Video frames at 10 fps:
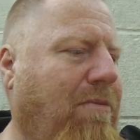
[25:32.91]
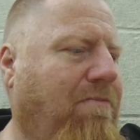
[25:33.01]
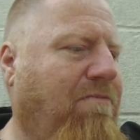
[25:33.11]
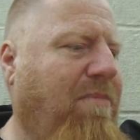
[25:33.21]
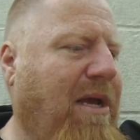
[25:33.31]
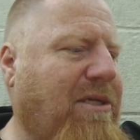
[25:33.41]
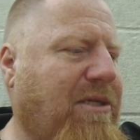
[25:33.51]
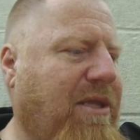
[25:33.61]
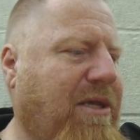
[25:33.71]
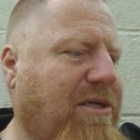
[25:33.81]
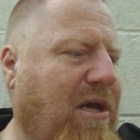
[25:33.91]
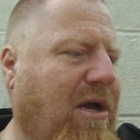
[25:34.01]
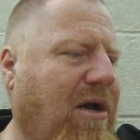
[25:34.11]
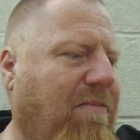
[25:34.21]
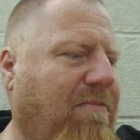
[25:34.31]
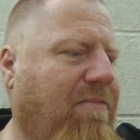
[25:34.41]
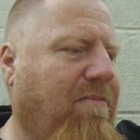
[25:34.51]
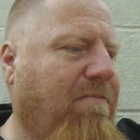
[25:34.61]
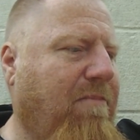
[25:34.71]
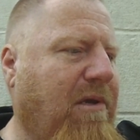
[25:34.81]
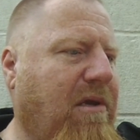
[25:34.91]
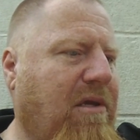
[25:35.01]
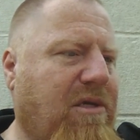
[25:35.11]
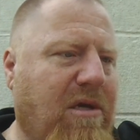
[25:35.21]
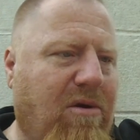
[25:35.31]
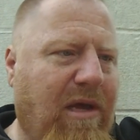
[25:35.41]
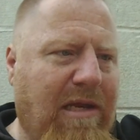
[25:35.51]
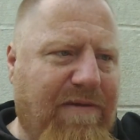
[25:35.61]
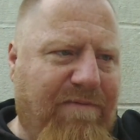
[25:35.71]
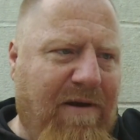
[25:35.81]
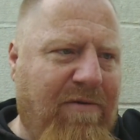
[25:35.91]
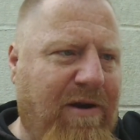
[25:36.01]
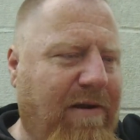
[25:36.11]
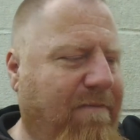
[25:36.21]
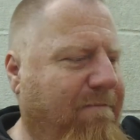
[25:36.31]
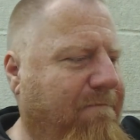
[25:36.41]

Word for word: mess this up, so it's very